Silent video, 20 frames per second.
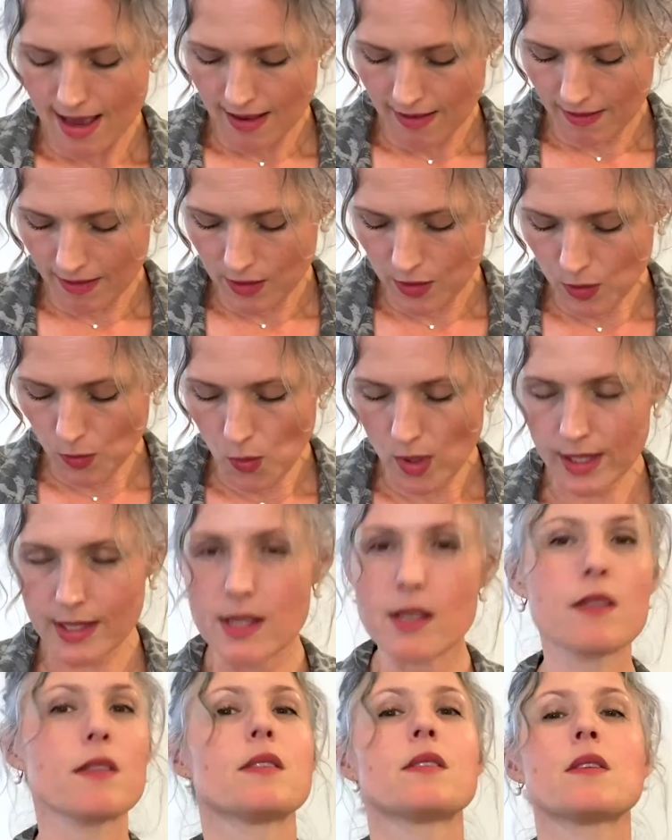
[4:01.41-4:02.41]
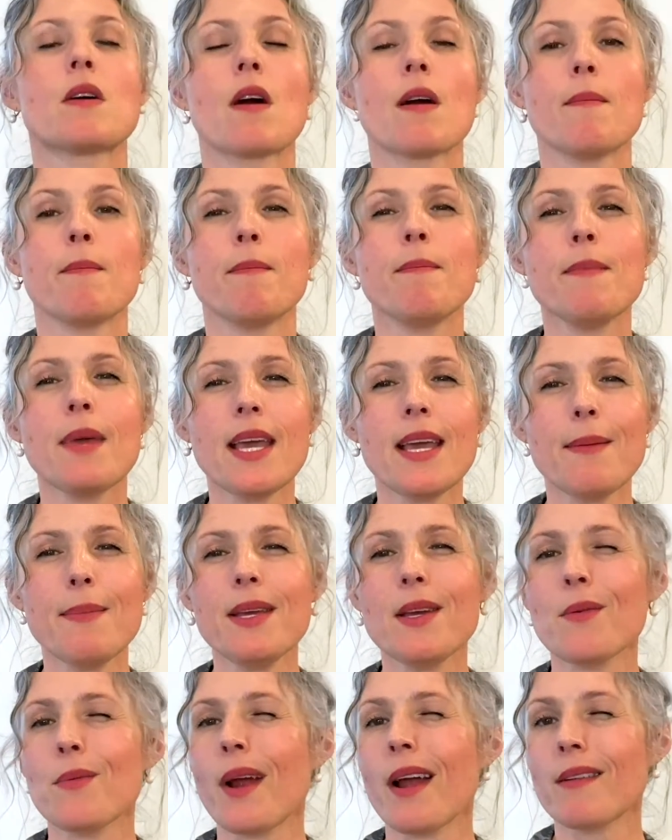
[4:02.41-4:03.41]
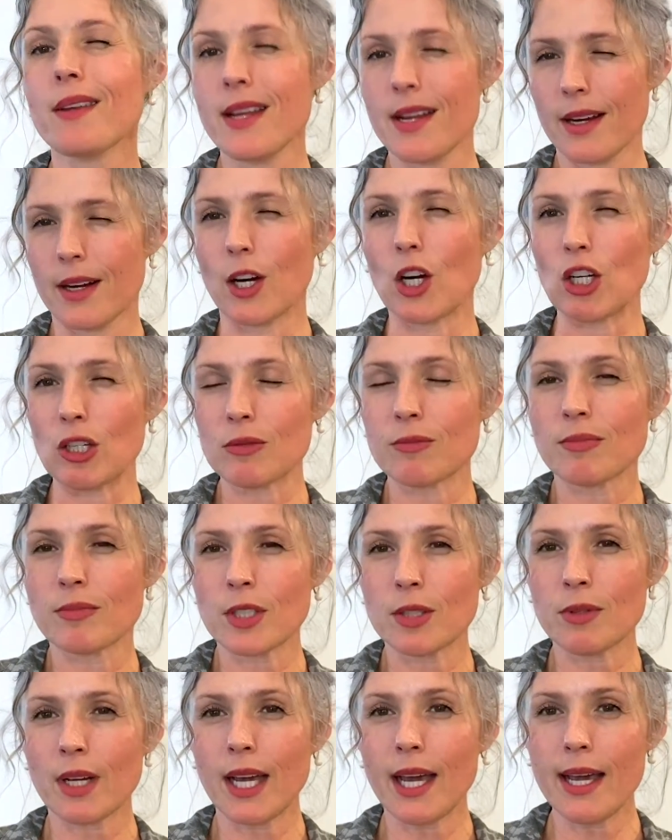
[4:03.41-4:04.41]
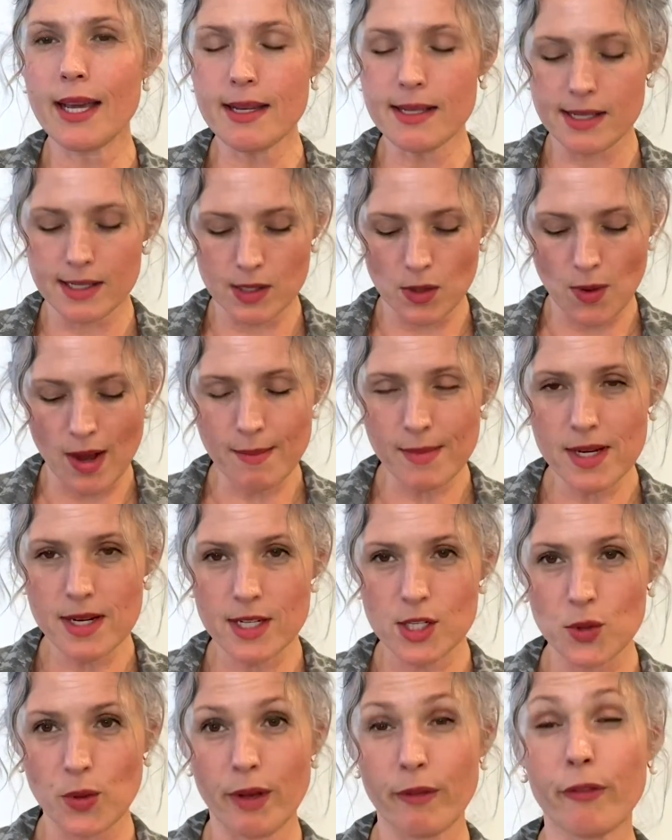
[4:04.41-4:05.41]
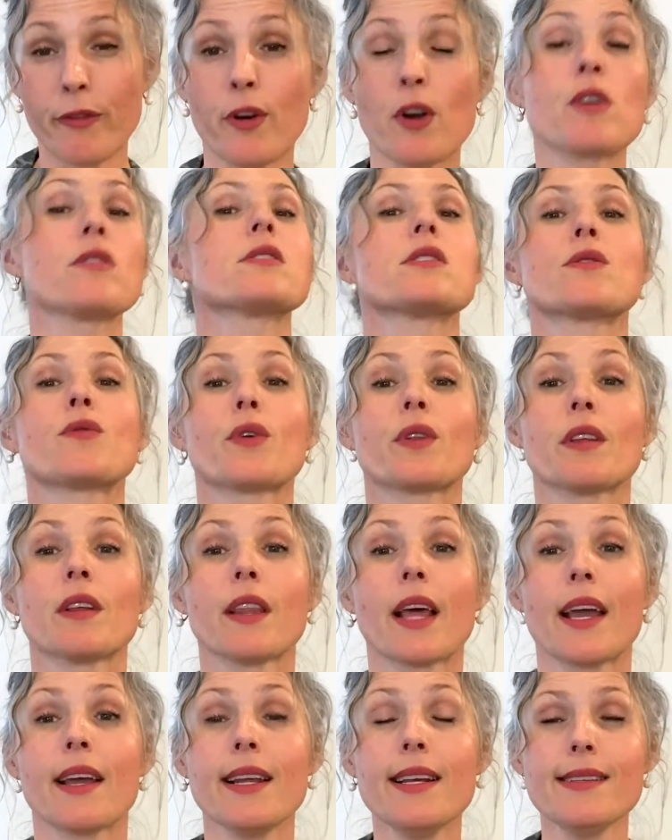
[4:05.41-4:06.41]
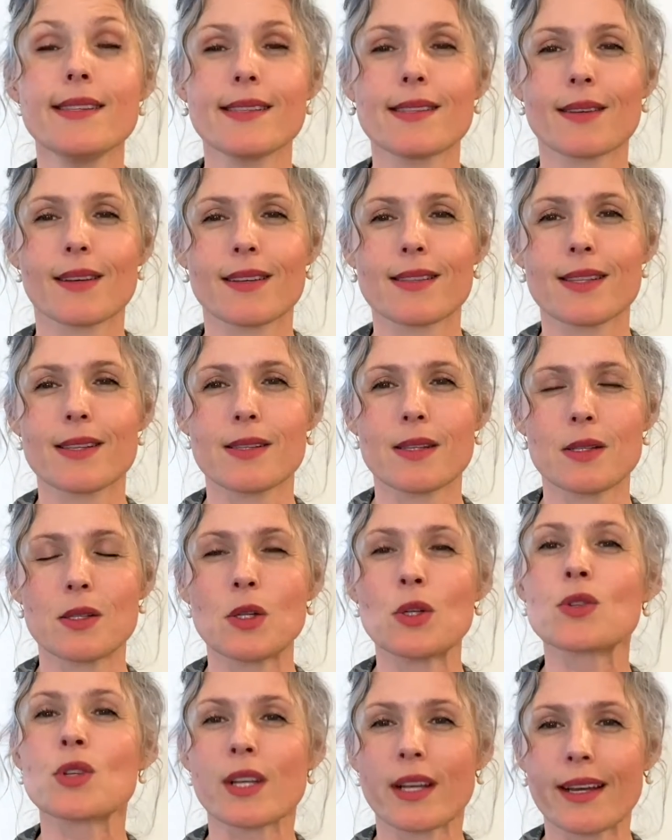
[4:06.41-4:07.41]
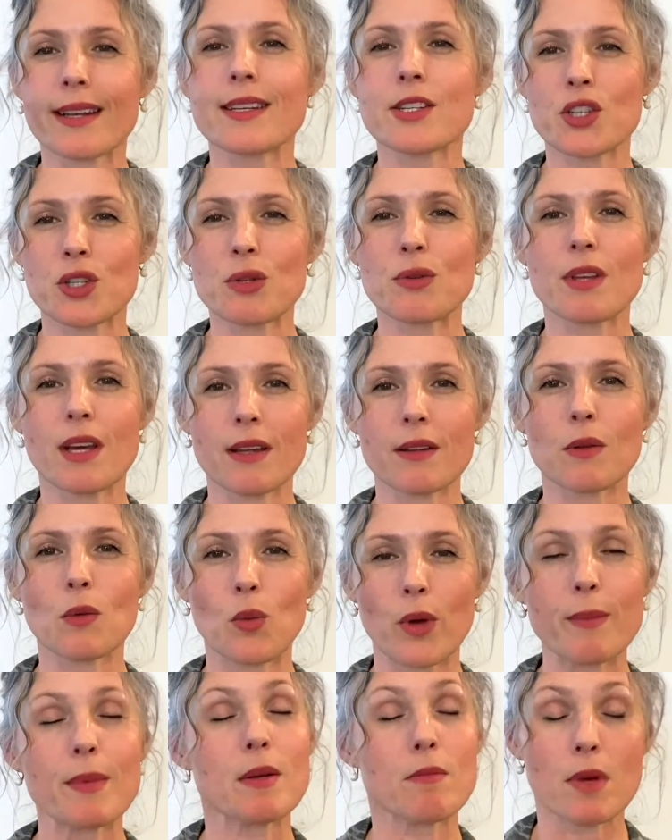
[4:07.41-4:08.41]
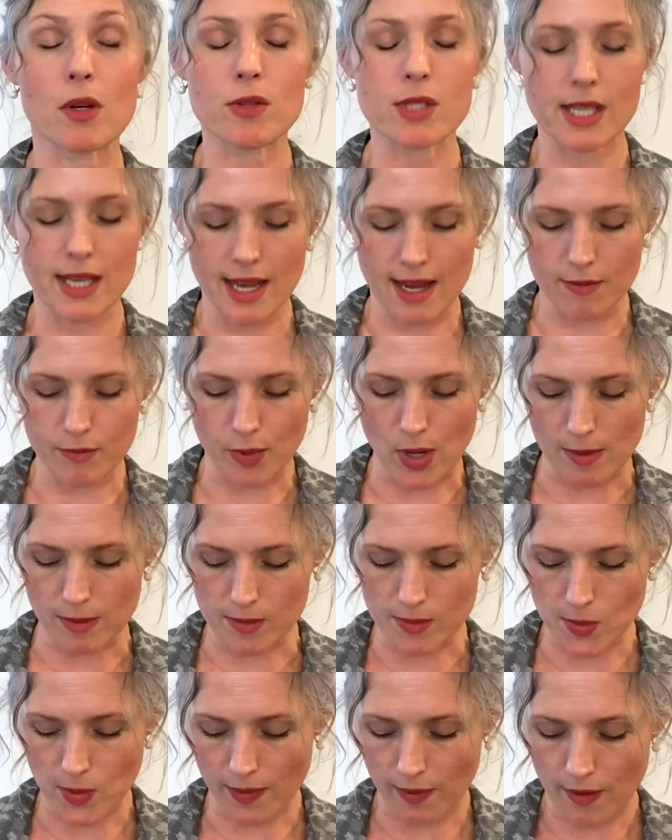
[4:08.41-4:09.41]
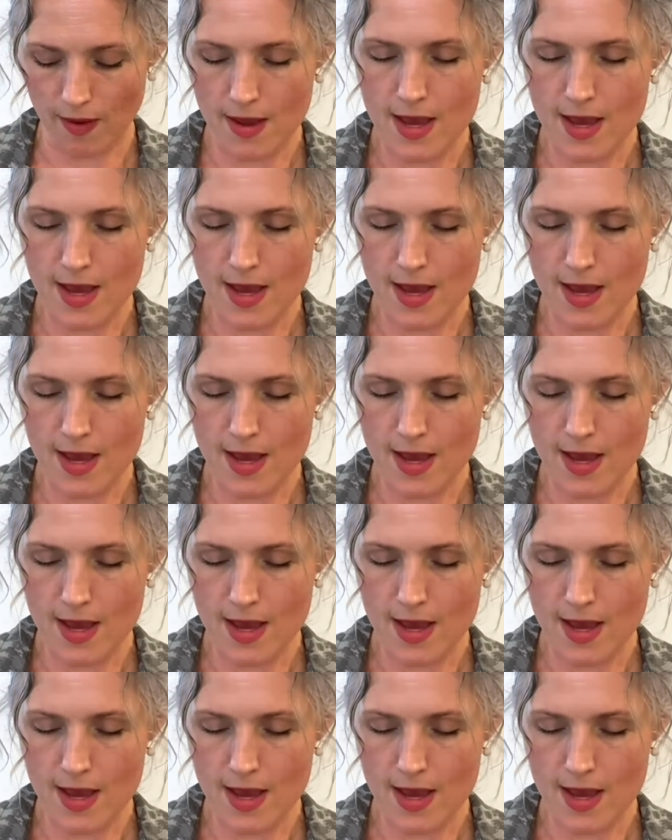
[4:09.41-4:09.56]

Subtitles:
you'll want to start maybe around here, okay? So I'm gonna do it first for the ladies because this is usually an issue that the women mostly have problems with.